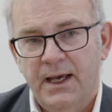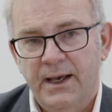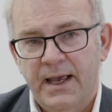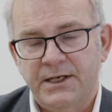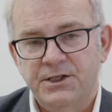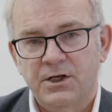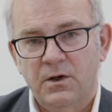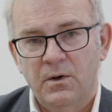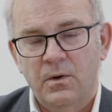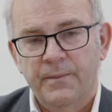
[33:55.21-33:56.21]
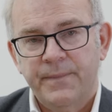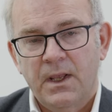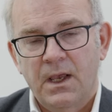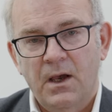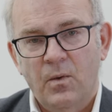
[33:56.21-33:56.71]
And so
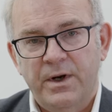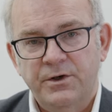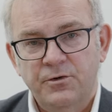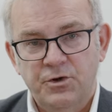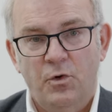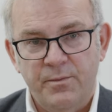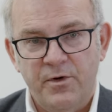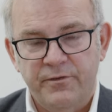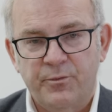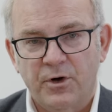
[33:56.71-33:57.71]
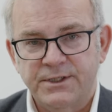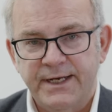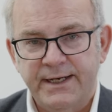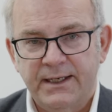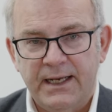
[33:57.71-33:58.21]
when you do remove a
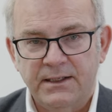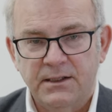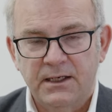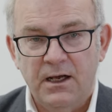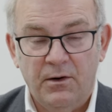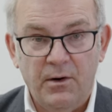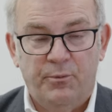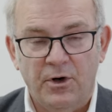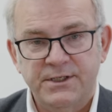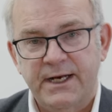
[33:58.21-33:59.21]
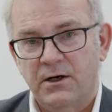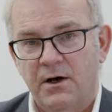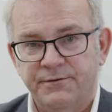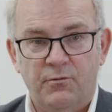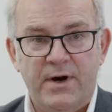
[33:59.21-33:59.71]
prostate
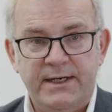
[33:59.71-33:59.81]
after